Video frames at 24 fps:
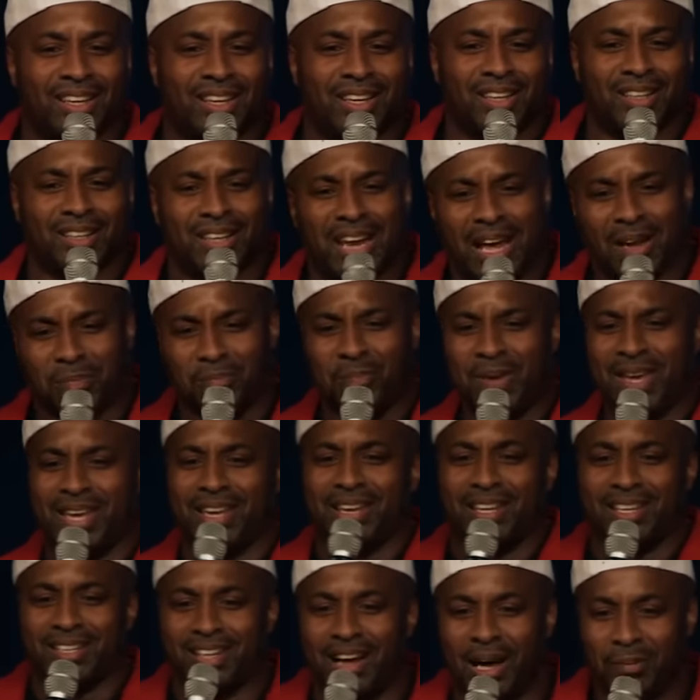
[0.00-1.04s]
Not
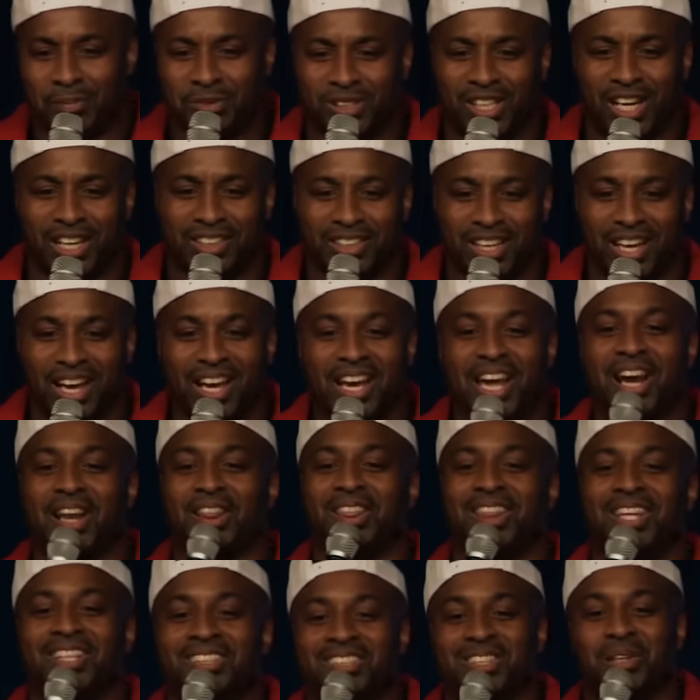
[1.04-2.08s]
me. I'm Jaye. I gotta
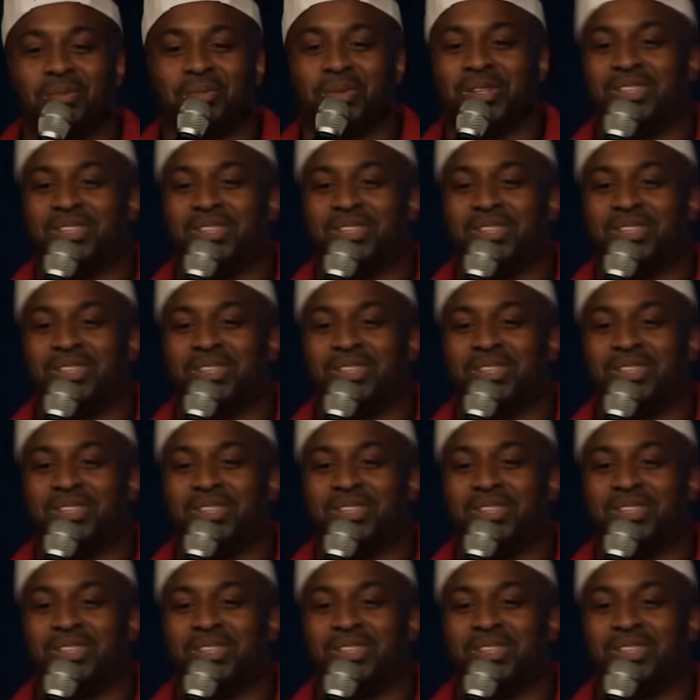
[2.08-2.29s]
think something